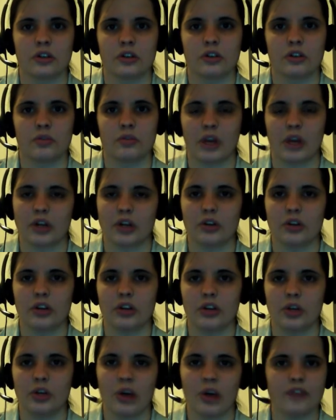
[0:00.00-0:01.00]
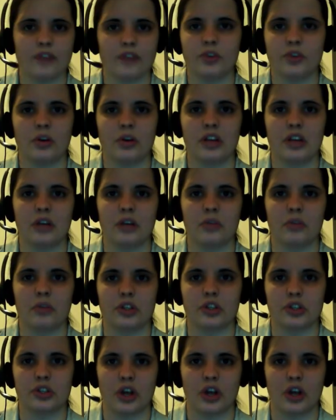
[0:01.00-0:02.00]
record, you have no idea what
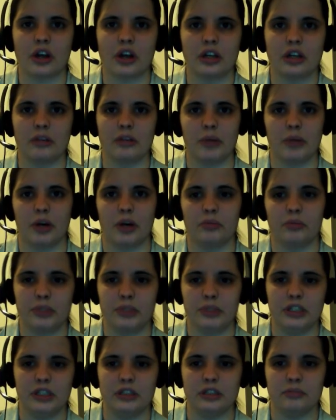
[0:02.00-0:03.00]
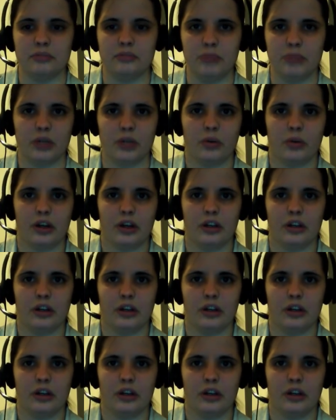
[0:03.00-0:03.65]
you're talking about. Please be quiet.